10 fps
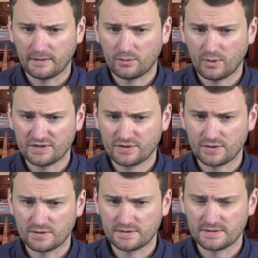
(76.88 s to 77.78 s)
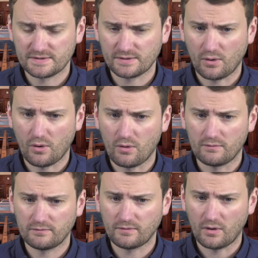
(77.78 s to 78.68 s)
questions
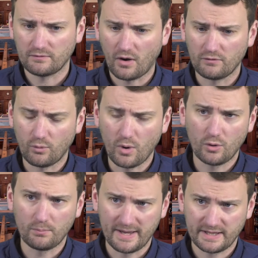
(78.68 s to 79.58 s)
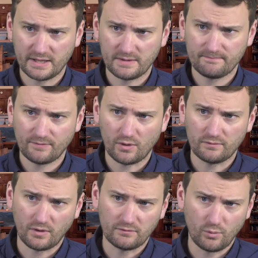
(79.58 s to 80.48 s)
of world making,
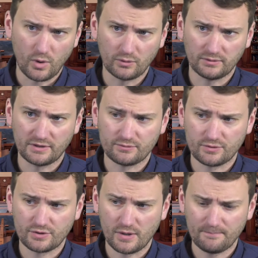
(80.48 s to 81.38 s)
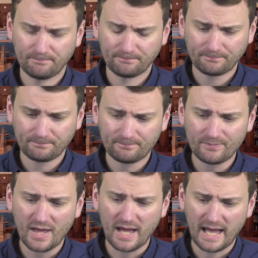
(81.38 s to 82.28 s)
of world literature,
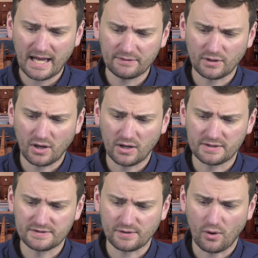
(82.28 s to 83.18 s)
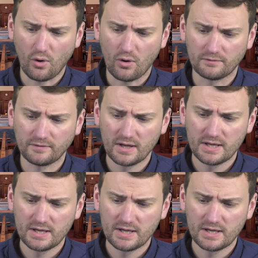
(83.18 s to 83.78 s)
and the kinds of